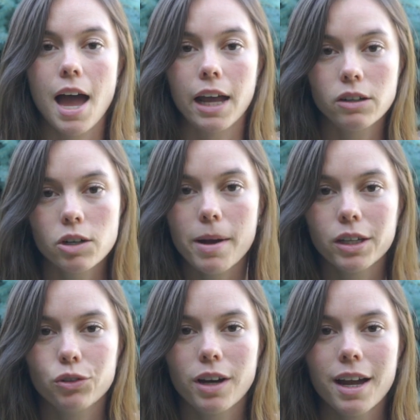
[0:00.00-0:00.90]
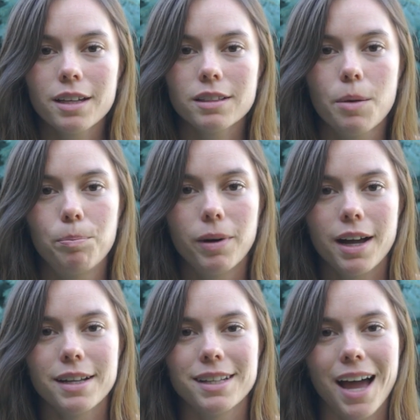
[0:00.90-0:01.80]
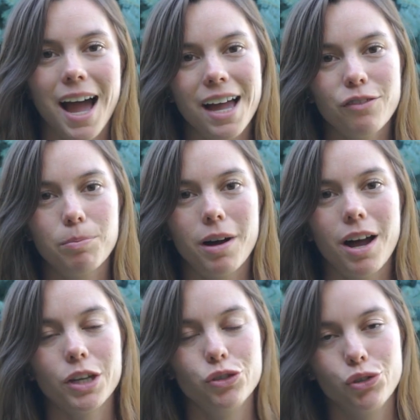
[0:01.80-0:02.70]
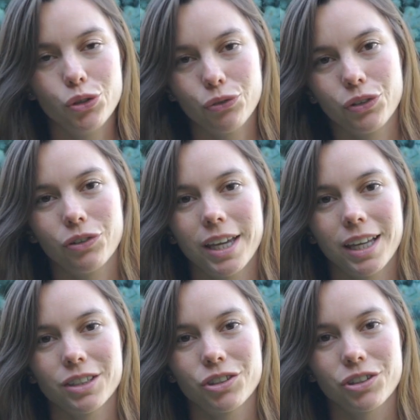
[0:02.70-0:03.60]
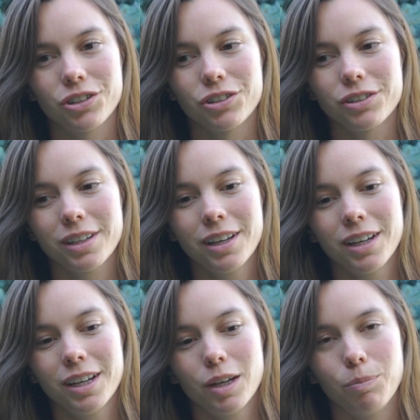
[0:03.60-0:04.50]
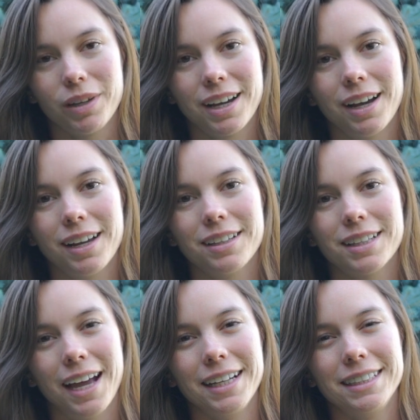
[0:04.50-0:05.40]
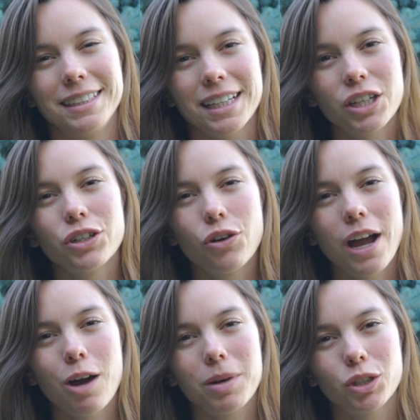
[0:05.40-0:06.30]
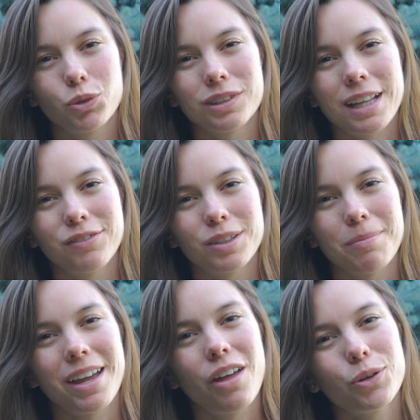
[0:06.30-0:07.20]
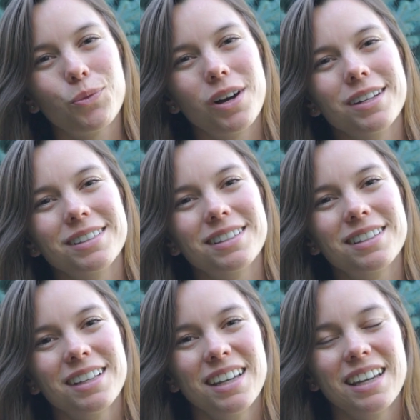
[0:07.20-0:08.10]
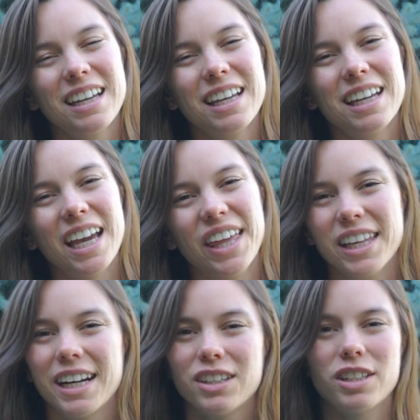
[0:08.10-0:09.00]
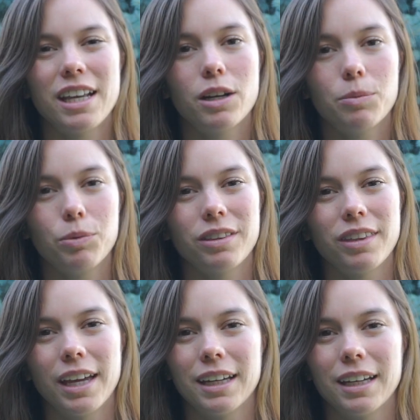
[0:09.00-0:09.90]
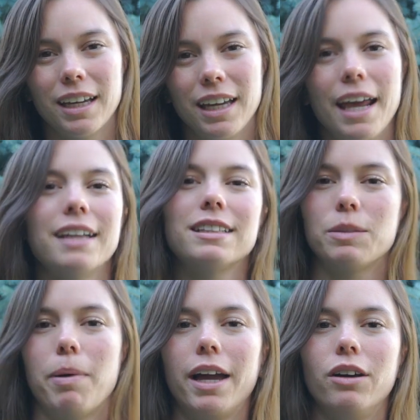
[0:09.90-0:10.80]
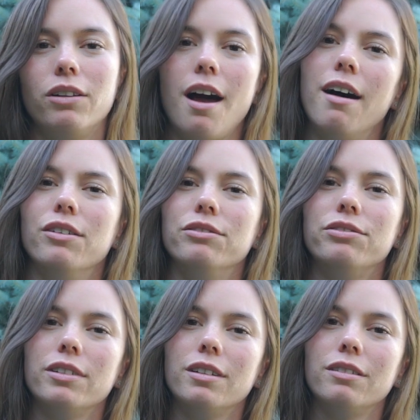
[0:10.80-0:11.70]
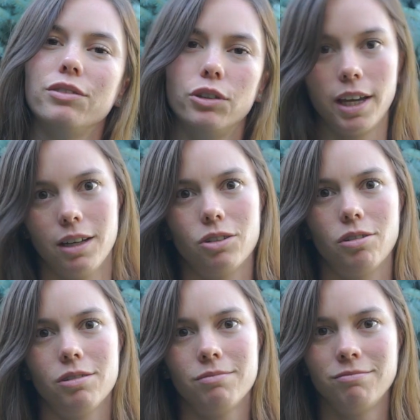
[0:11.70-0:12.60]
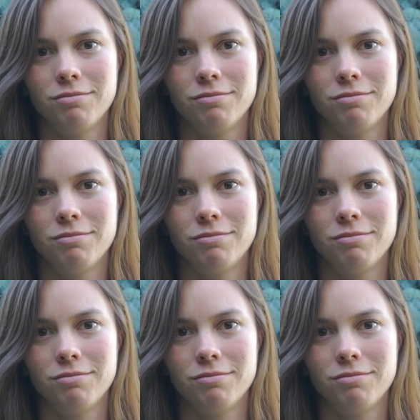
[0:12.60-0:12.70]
I don't know about you guys, but I've bought new fuel canisters because I didn't know how much was left in my other ones, and then I just end up with like an excess pile of fuel canisters.